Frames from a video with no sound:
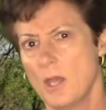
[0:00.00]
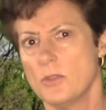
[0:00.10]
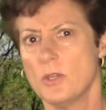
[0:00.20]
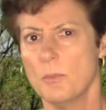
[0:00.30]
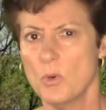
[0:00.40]

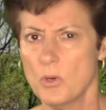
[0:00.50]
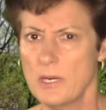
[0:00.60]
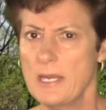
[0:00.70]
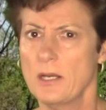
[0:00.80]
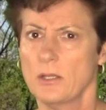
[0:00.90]
The more
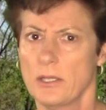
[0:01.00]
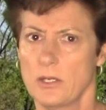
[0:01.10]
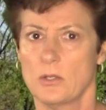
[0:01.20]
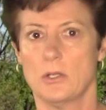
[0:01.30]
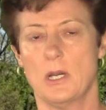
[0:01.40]

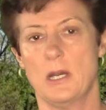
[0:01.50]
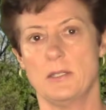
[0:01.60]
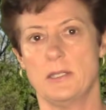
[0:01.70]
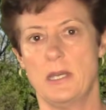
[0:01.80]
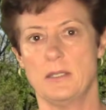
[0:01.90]
analytical
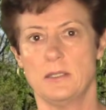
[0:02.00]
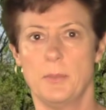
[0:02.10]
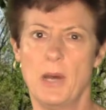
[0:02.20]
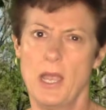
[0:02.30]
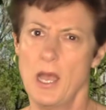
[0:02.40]
content, the
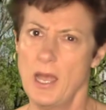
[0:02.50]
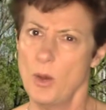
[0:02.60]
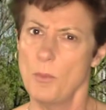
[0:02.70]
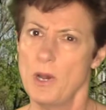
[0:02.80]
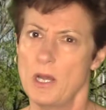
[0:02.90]
by how
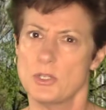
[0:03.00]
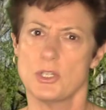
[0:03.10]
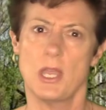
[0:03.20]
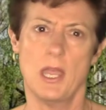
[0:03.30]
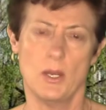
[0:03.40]
much
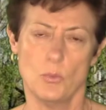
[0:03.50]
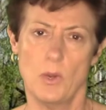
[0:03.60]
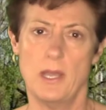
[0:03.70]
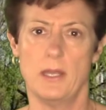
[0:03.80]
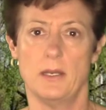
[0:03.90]
and
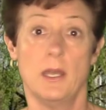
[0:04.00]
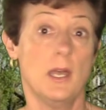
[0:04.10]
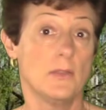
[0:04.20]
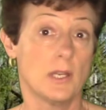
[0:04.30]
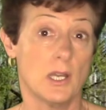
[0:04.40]
when,
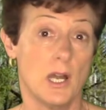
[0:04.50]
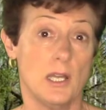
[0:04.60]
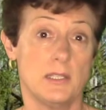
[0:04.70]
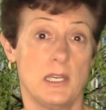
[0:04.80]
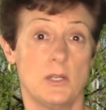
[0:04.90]
the
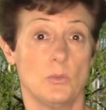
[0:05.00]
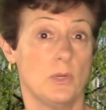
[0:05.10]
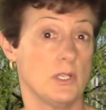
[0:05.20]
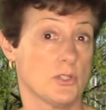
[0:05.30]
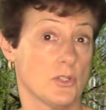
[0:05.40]
content
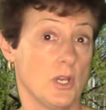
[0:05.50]
which,